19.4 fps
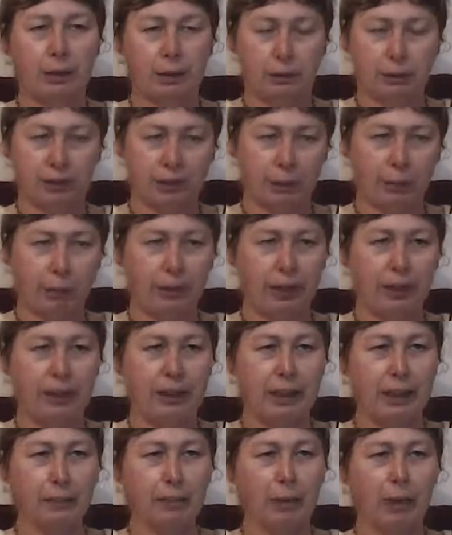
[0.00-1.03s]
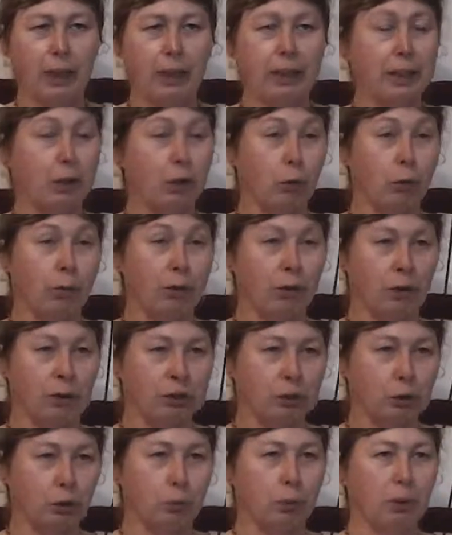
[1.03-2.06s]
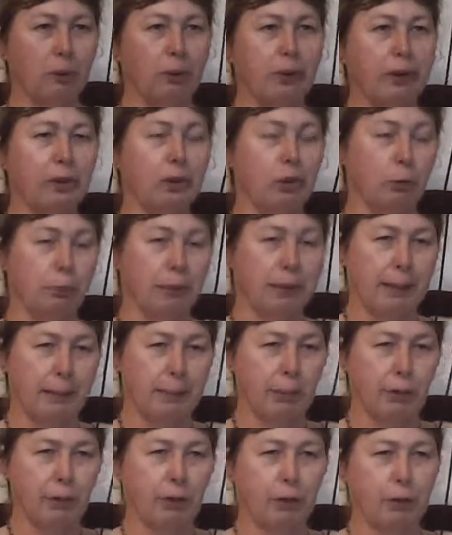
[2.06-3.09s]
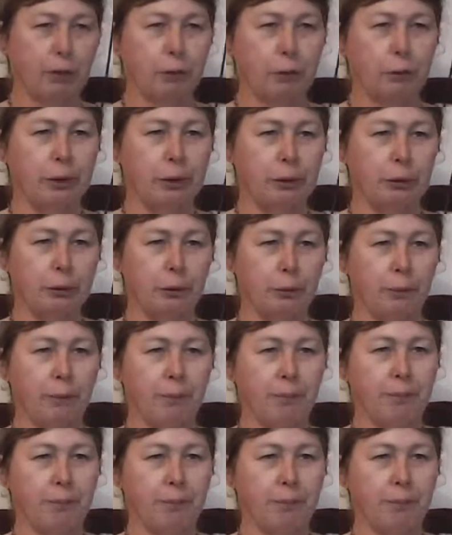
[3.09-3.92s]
somewhere nearby. It could be on a tall building, it could be up on a local hill.